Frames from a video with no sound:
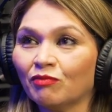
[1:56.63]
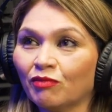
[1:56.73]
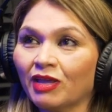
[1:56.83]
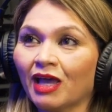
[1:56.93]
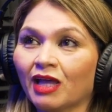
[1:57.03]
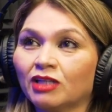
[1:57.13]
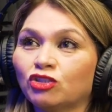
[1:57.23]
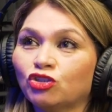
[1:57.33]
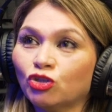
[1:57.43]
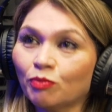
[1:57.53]
We had
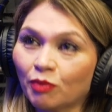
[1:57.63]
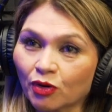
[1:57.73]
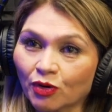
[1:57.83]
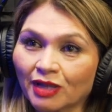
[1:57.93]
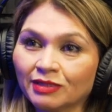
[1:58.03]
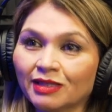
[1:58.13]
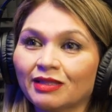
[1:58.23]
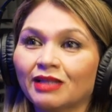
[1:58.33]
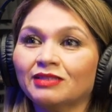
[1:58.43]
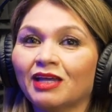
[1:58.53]
2 perronas at
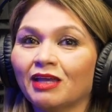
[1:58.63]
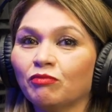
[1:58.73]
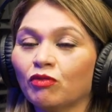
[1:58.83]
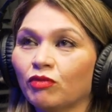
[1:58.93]
that time.